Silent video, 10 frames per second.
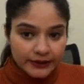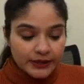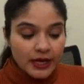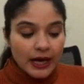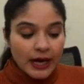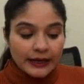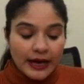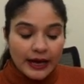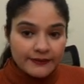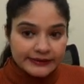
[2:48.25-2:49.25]
and I have
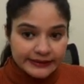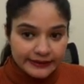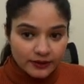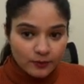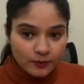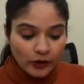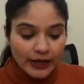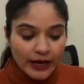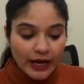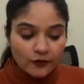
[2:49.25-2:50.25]
a single bond and I
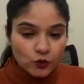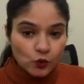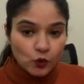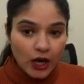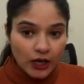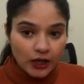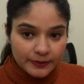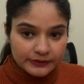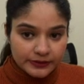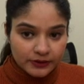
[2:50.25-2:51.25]
have 2 carbons
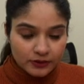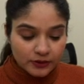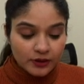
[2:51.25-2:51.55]
here,